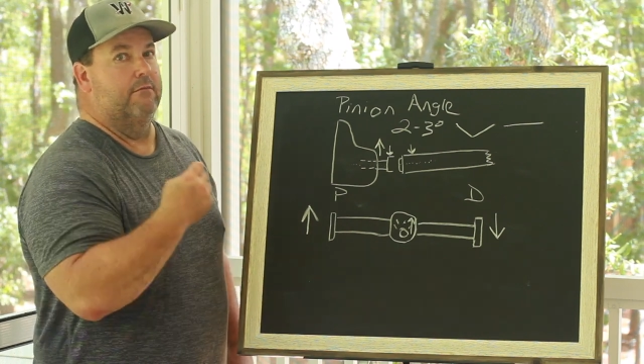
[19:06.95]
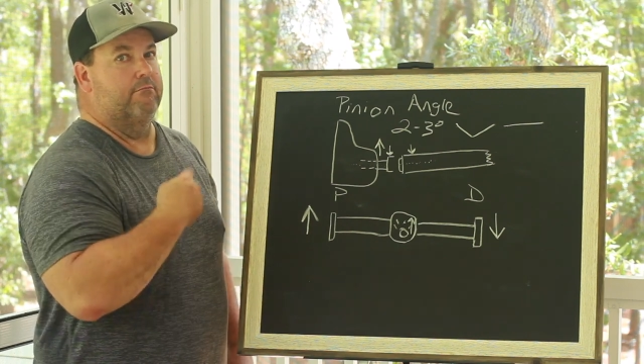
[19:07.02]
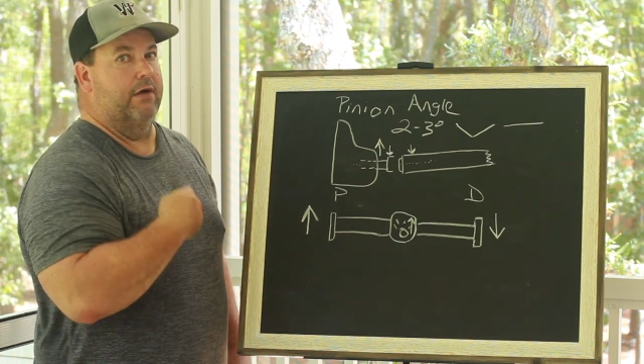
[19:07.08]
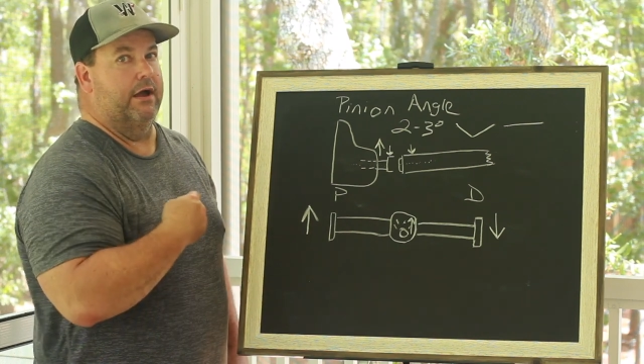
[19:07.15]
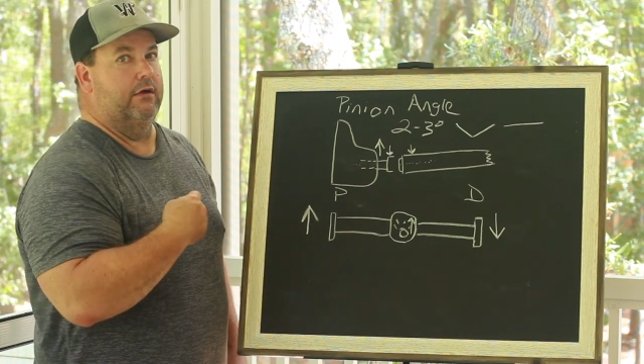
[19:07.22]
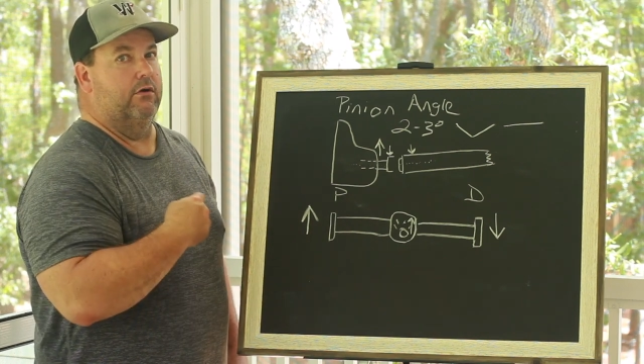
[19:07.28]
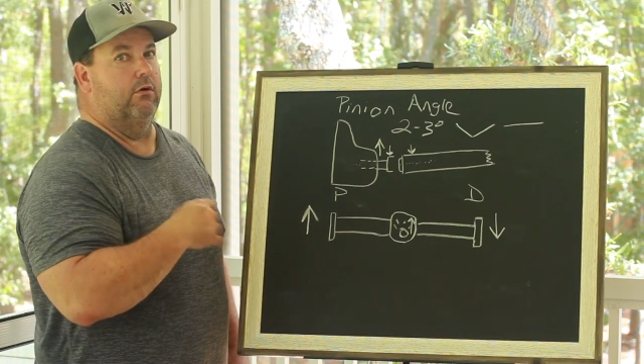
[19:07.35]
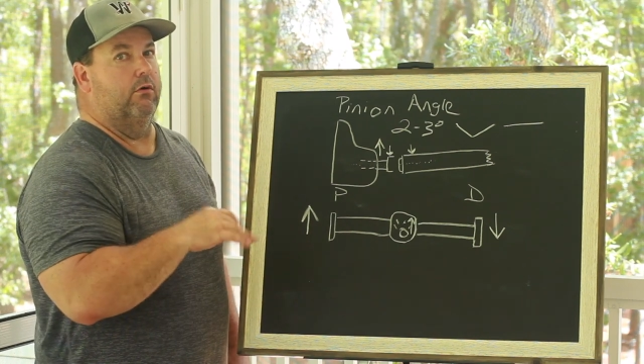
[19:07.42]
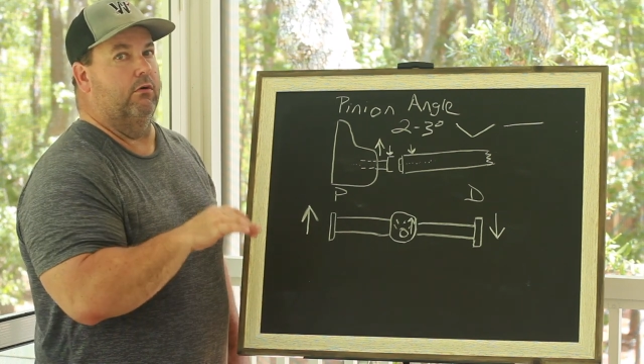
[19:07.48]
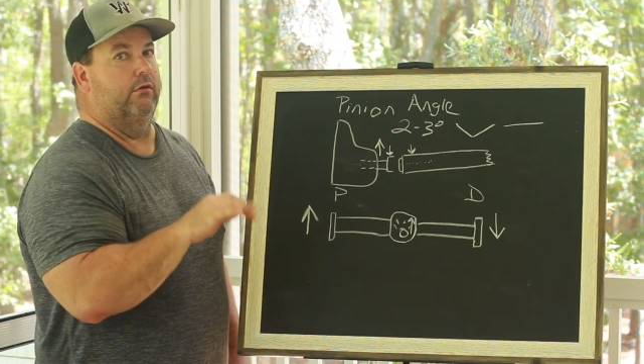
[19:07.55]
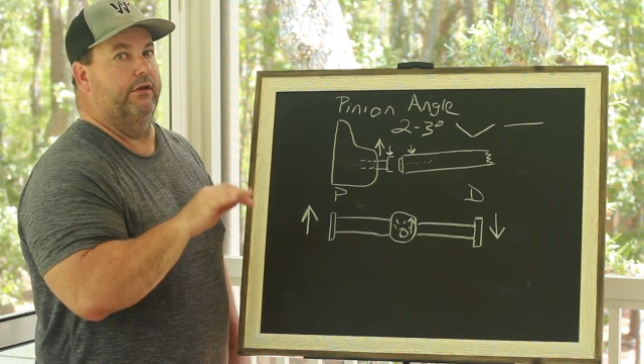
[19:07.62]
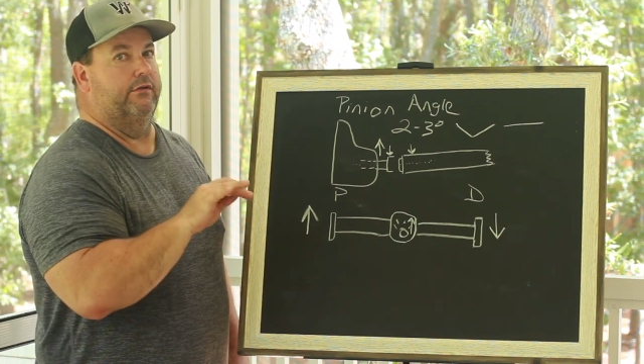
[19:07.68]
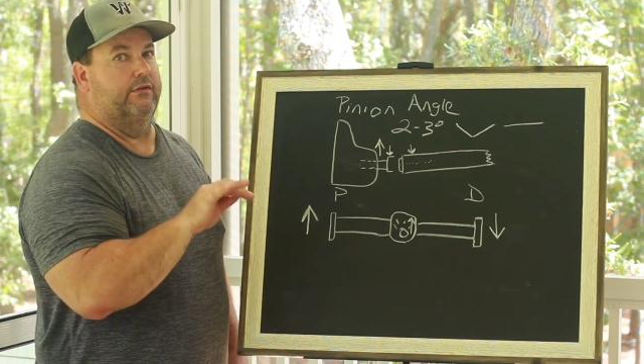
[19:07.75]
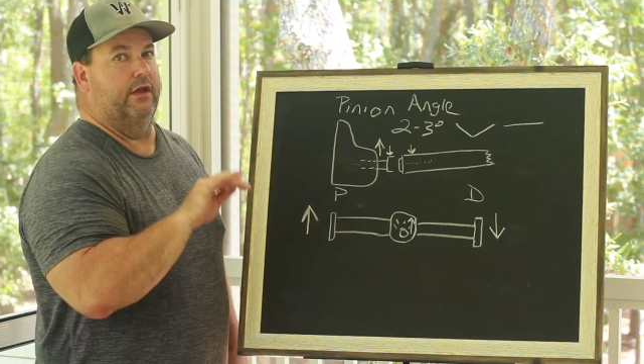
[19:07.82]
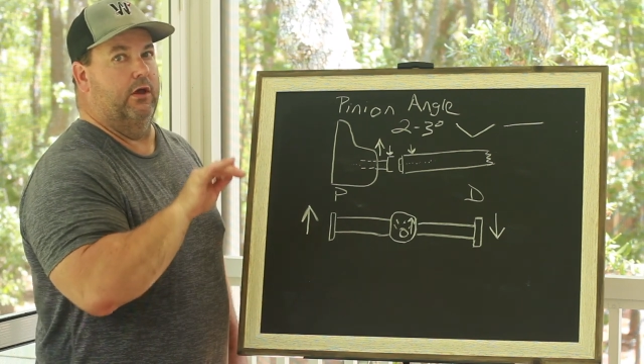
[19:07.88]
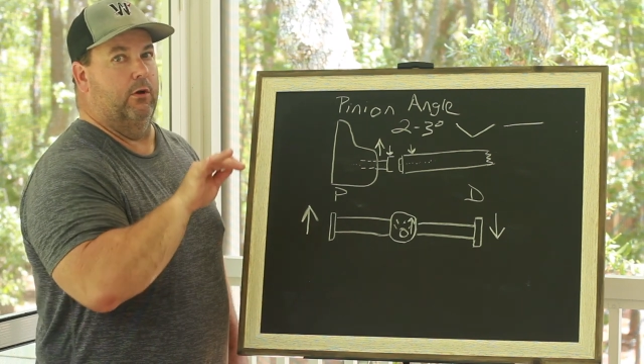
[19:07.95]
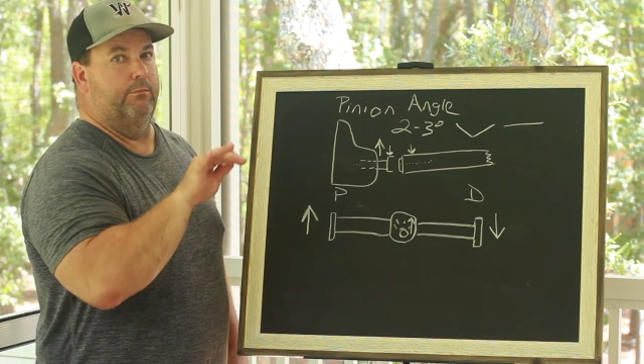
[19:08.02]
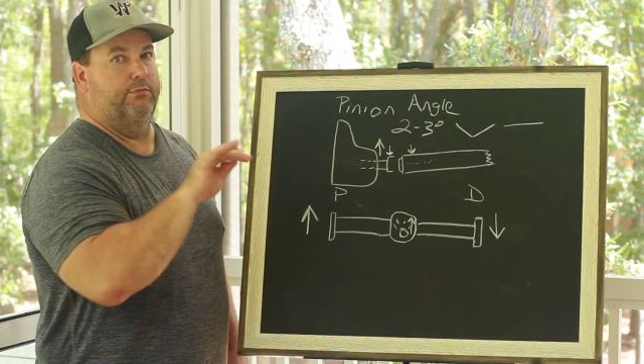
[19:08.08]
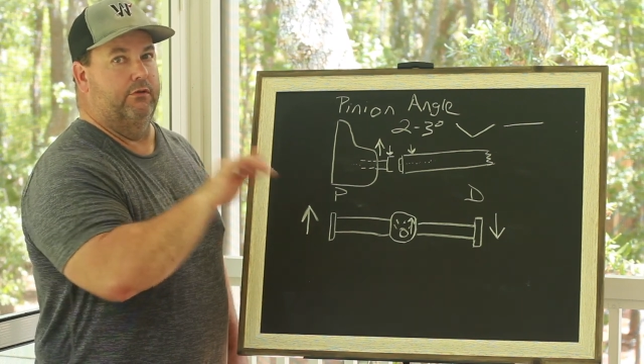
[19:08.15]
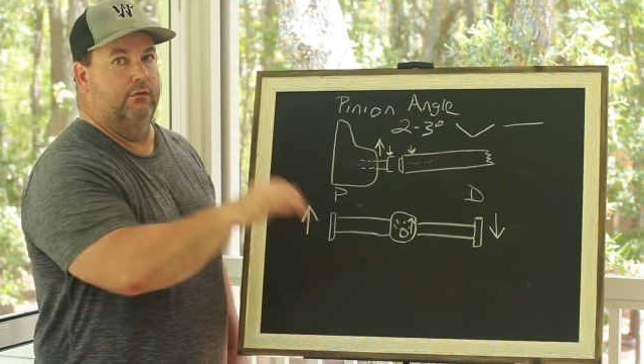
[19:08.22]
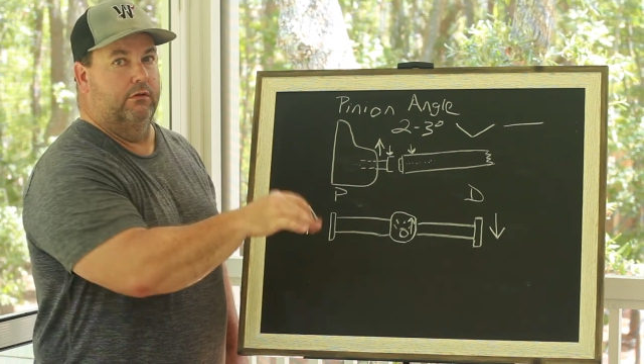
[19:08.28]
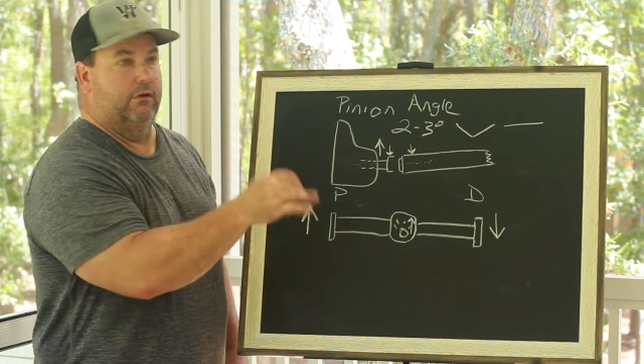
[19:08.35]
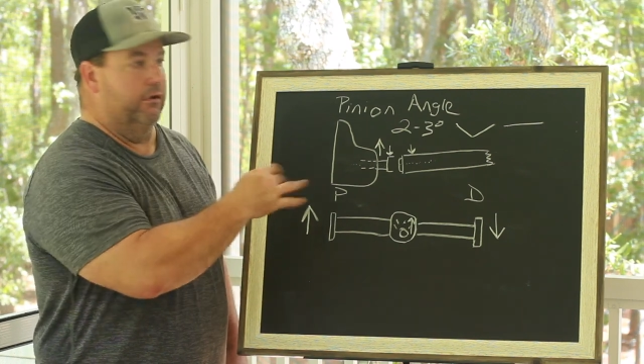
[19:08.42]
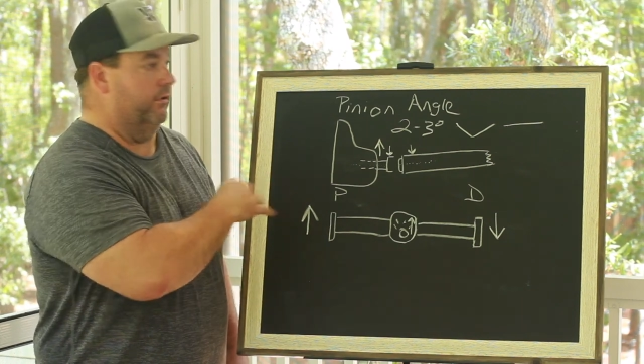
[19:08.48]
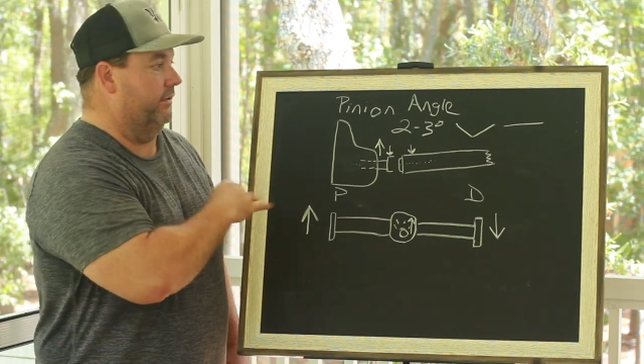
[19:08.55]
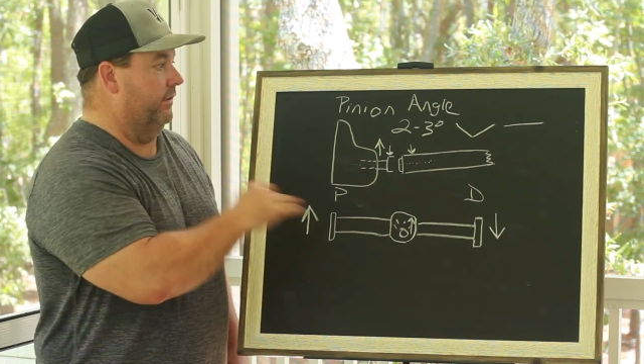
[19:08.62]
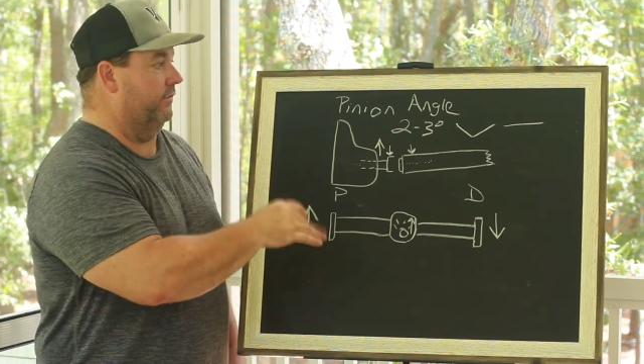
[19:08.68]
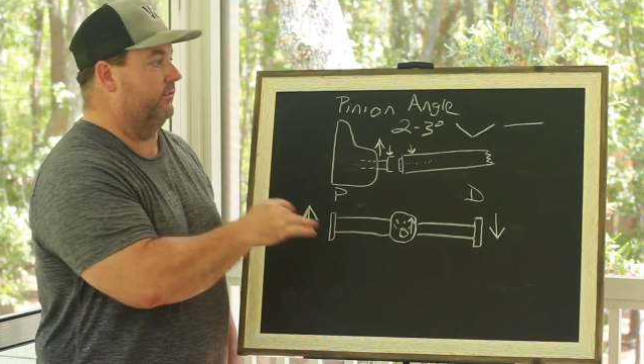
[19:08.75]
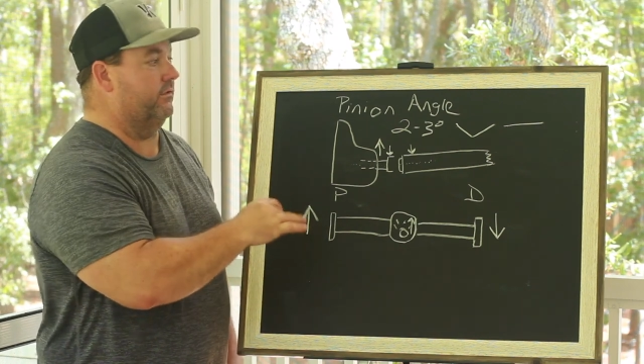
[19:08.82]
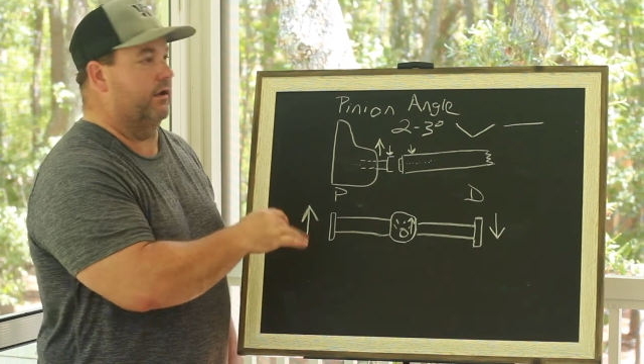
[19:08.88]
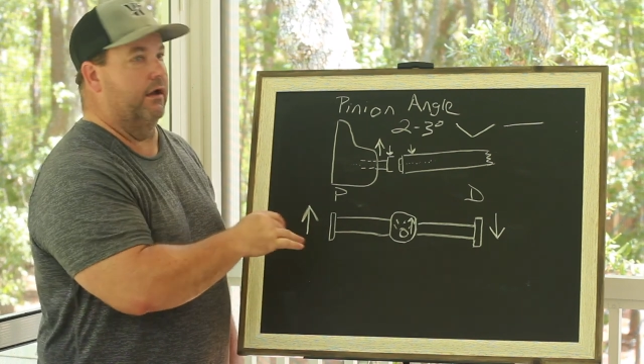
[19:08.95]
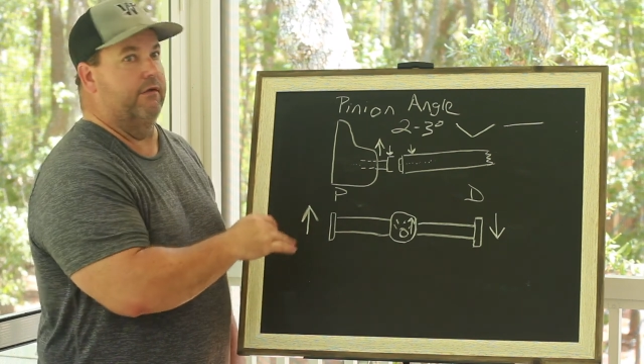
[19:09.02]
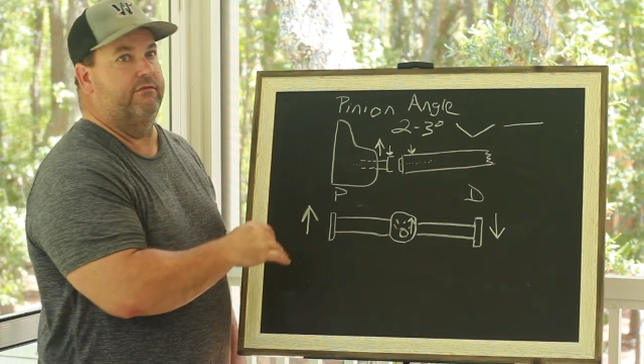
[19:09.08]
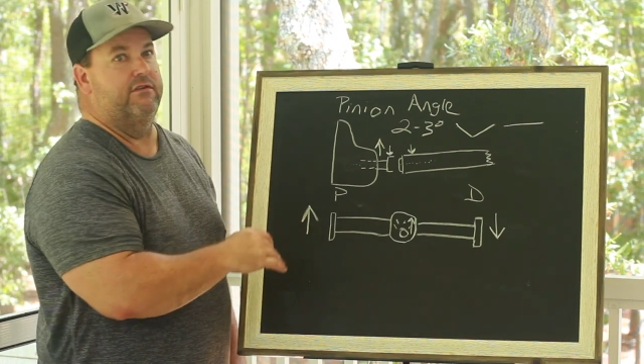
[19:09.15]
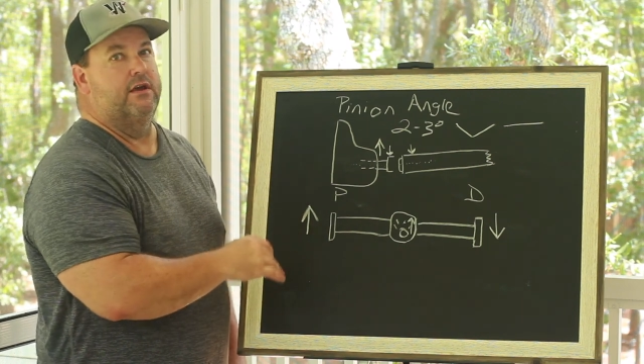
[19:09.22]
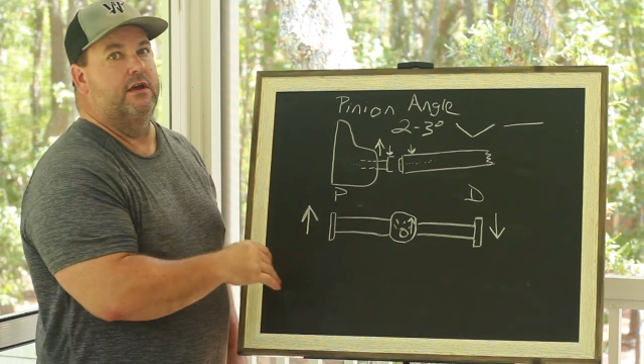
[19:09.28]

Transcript: My goal is to help you learn this stuff